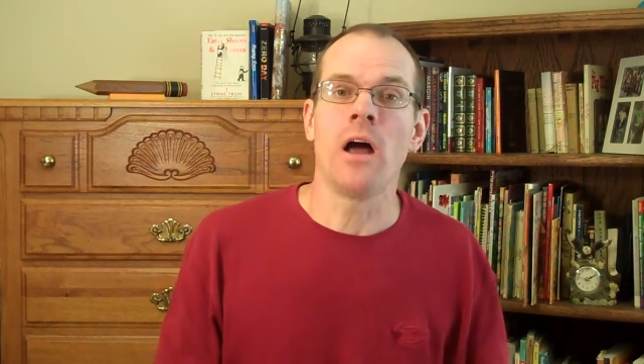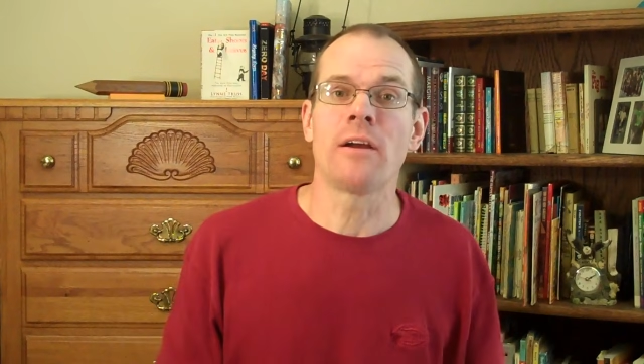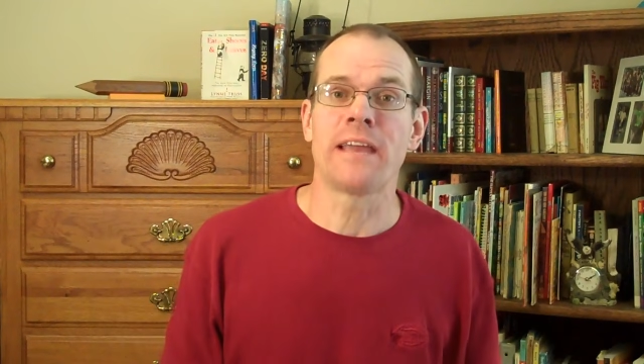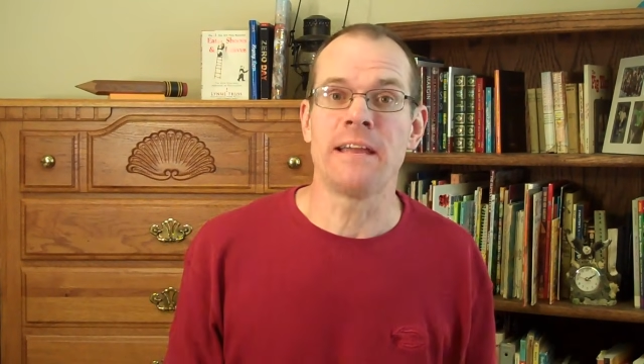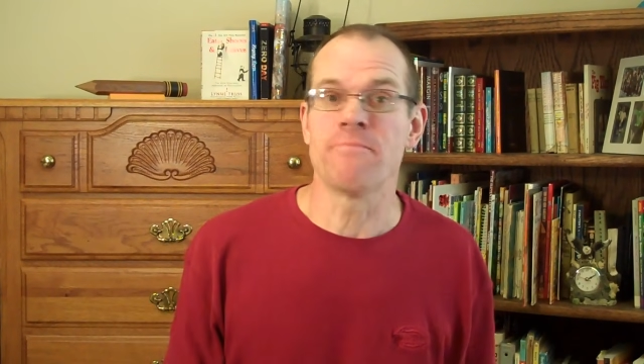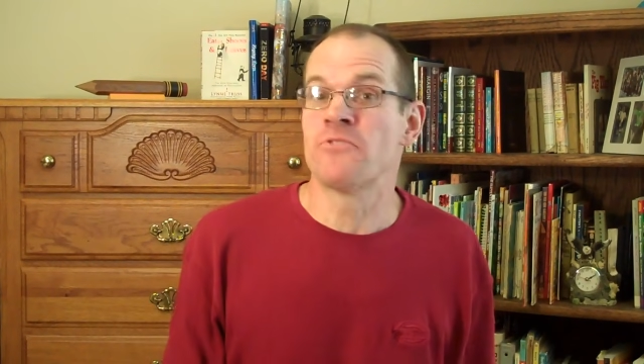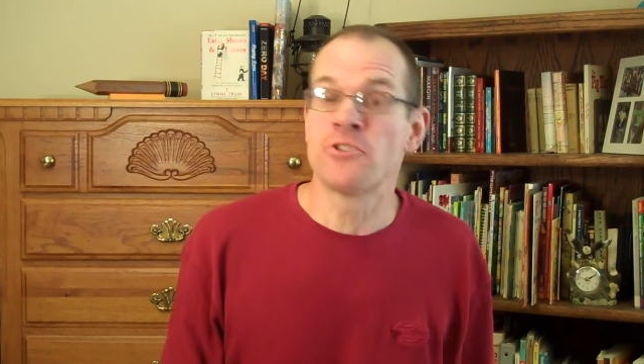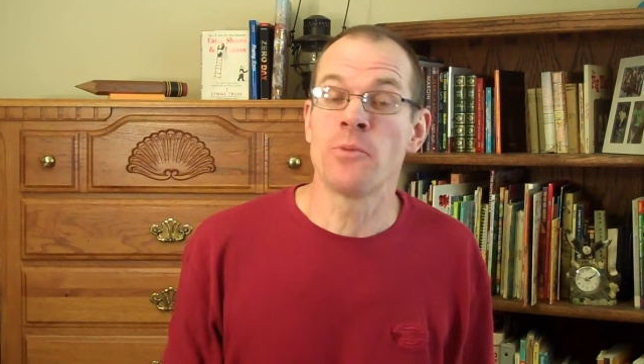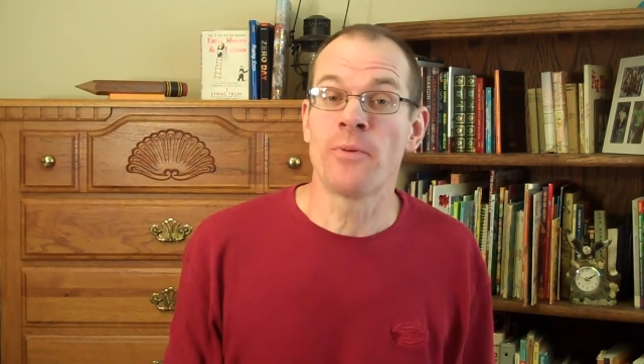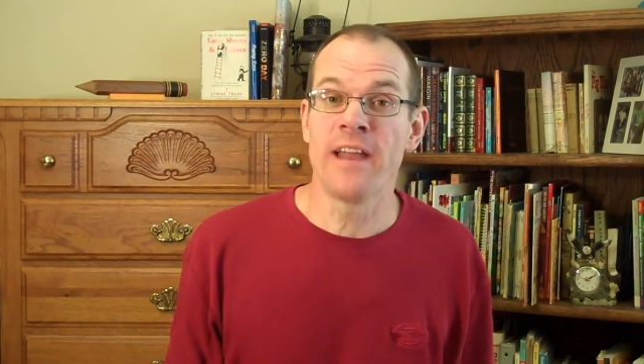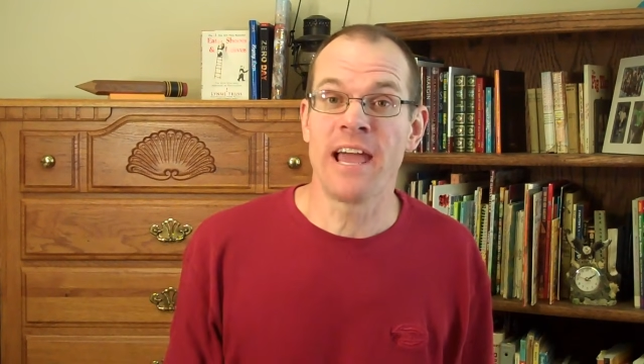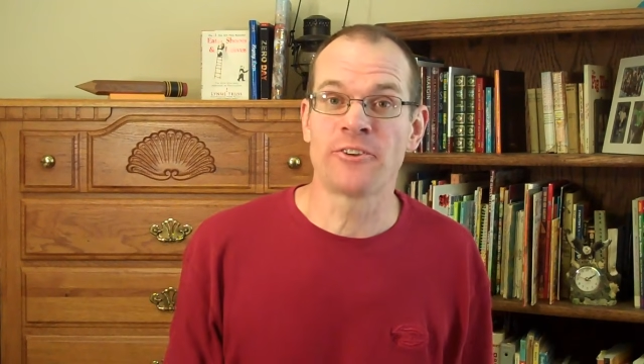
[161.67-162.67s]
Okay,
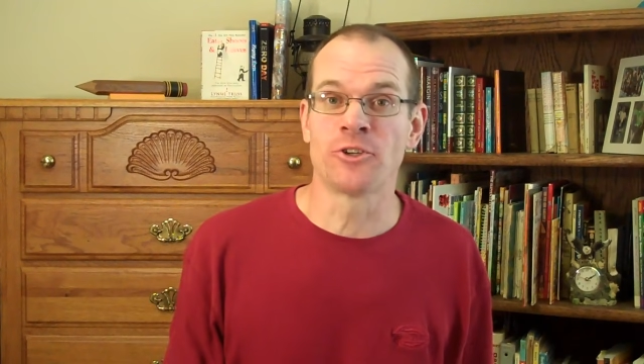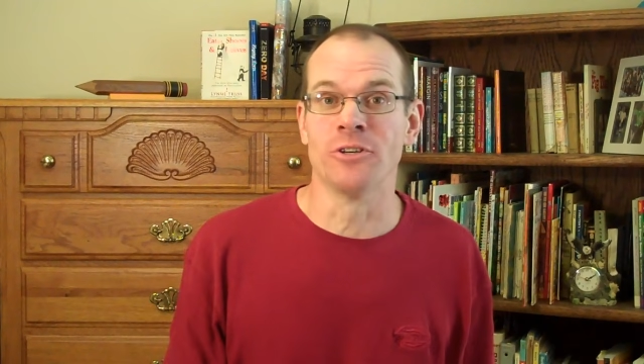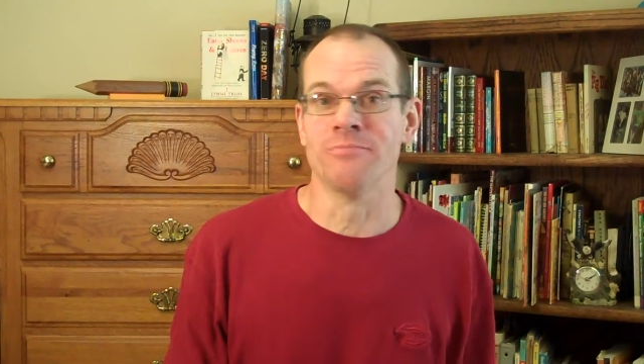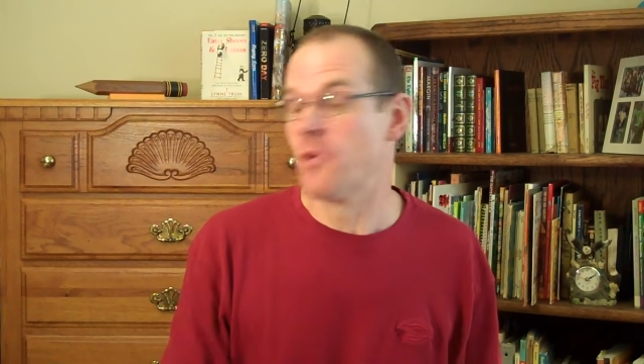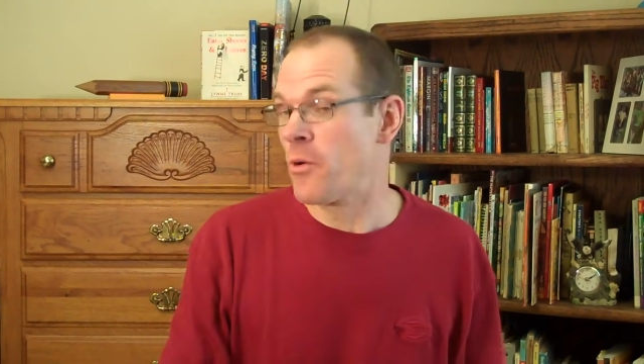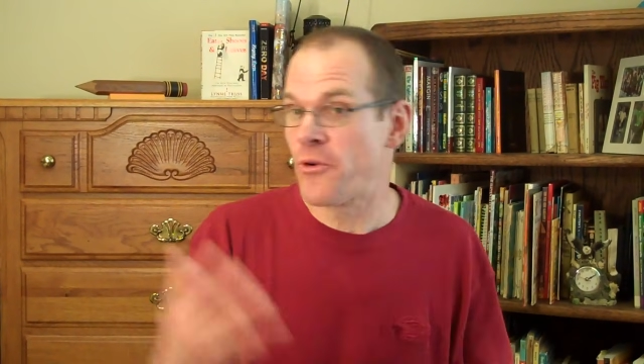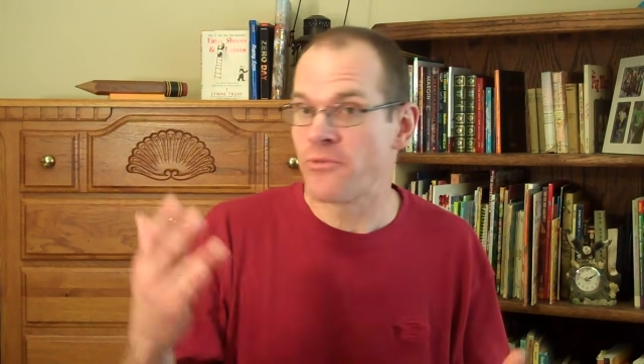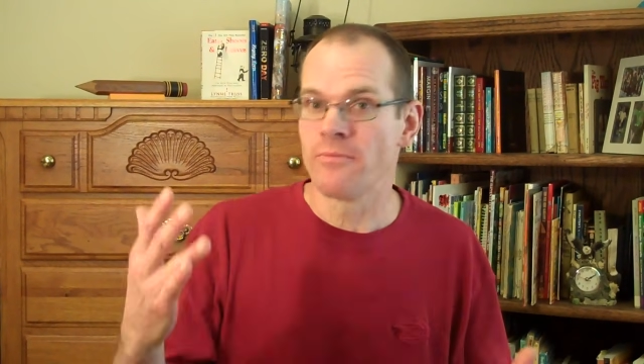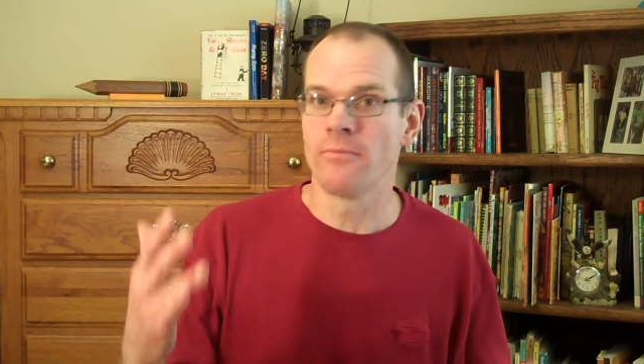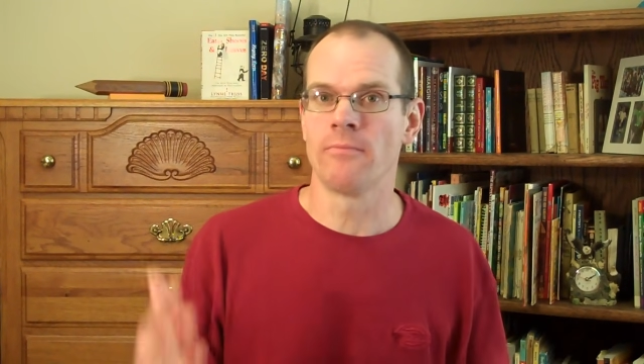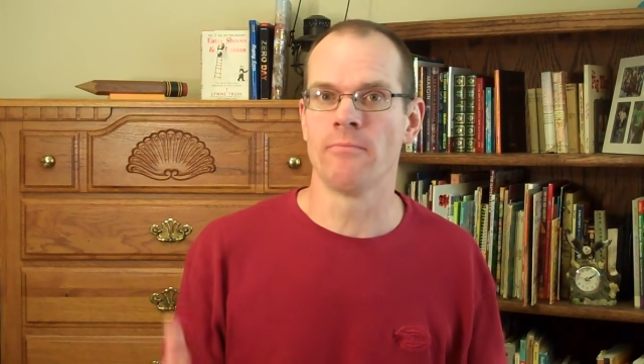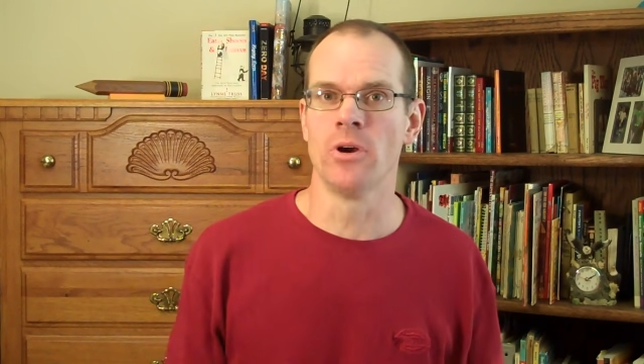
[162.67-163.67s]
supernatural.
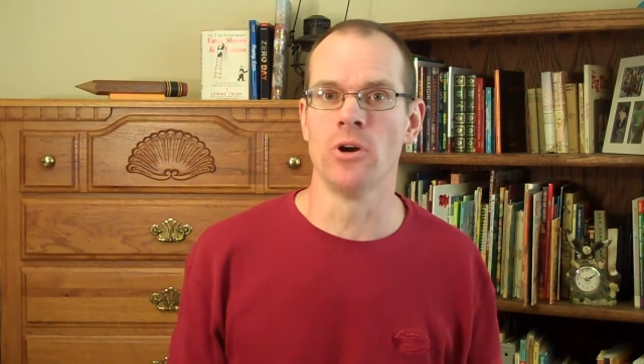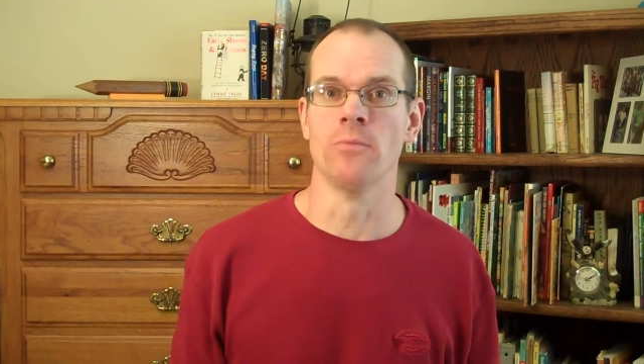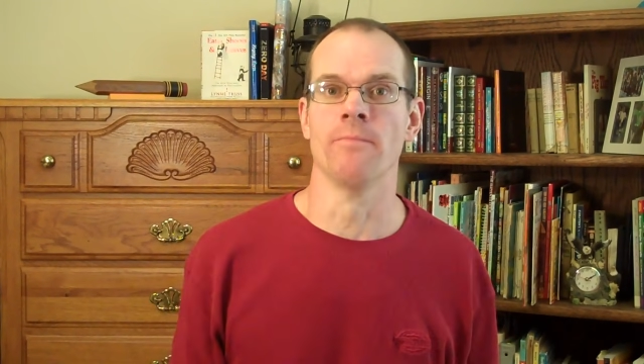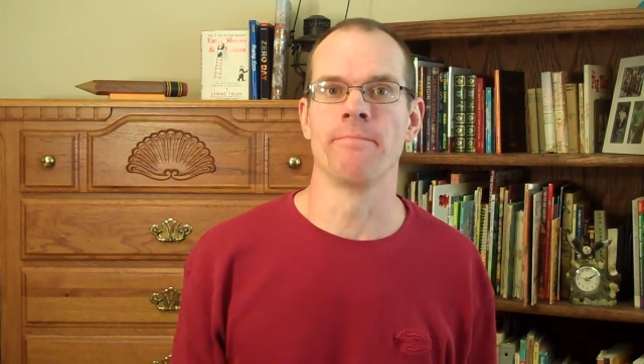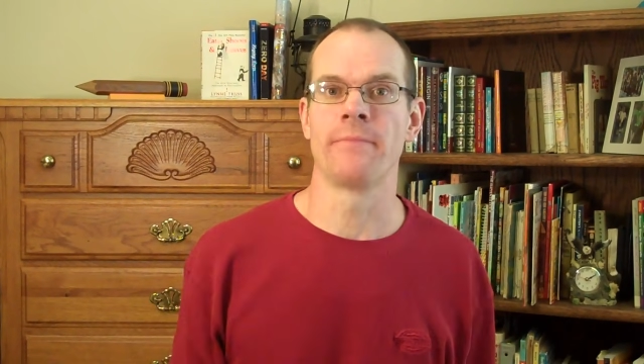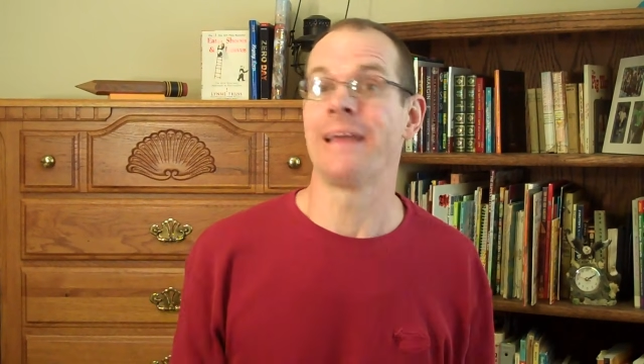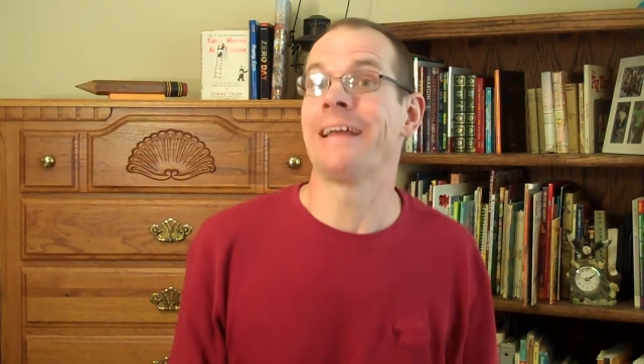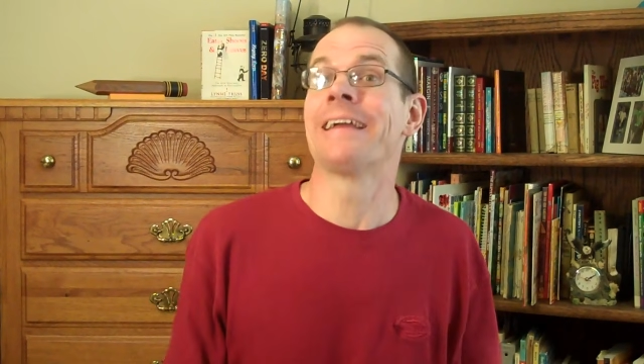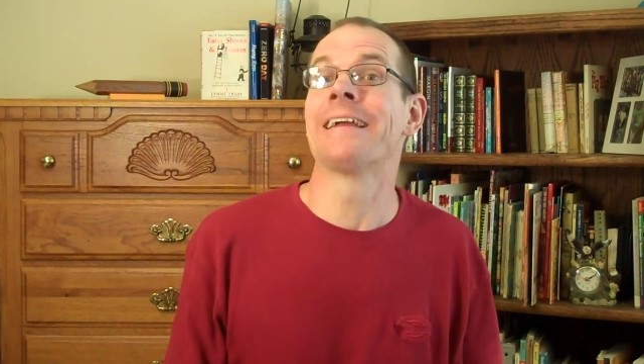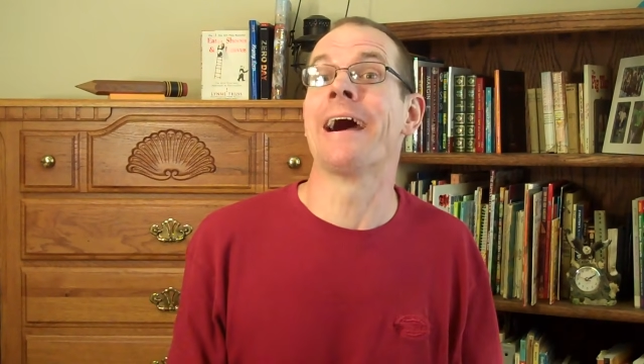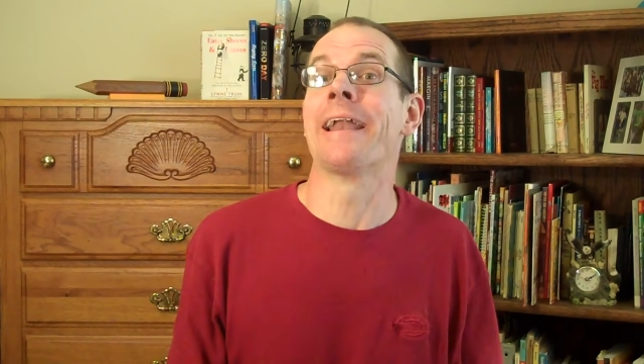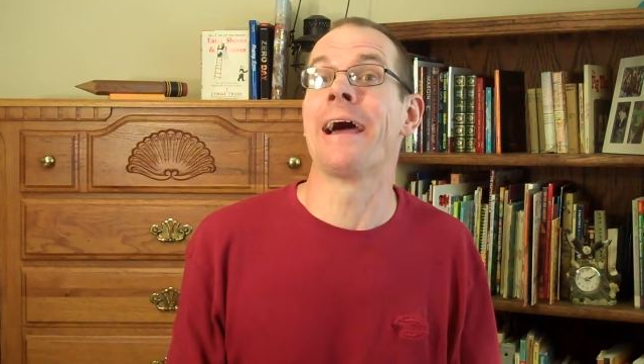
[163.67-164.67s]
Boom,
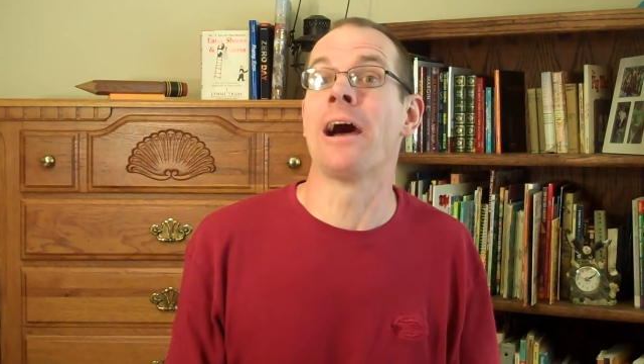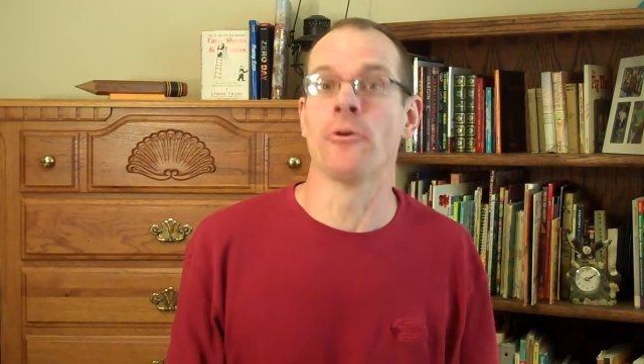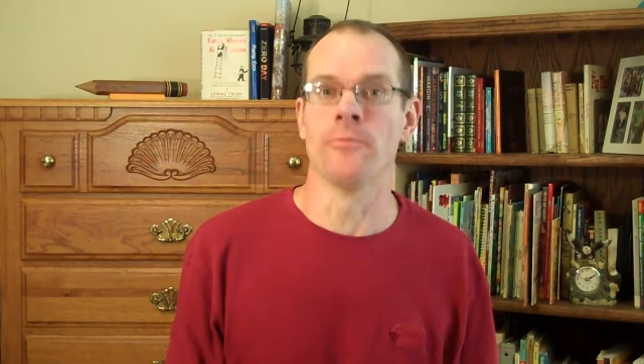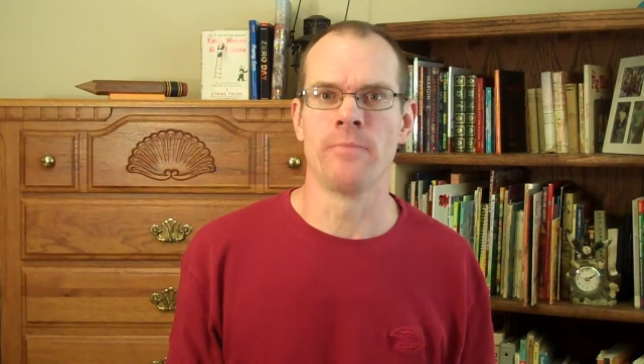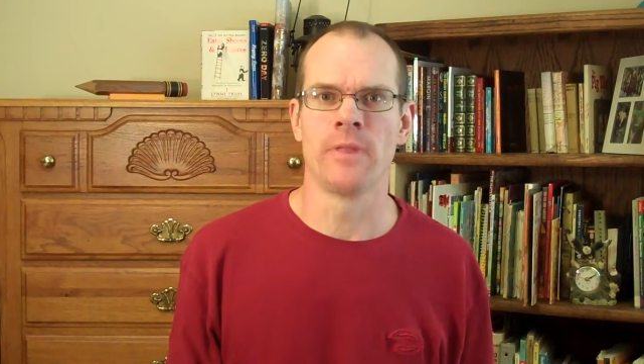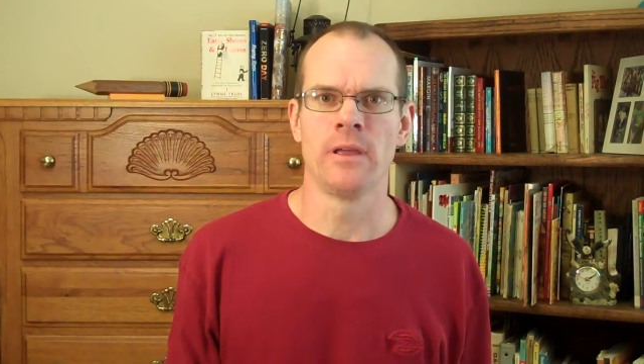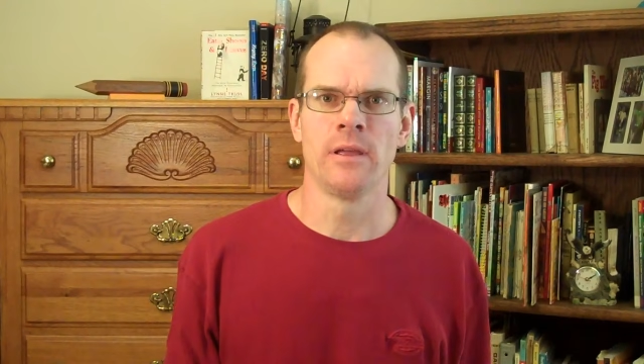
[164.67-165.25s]
got out.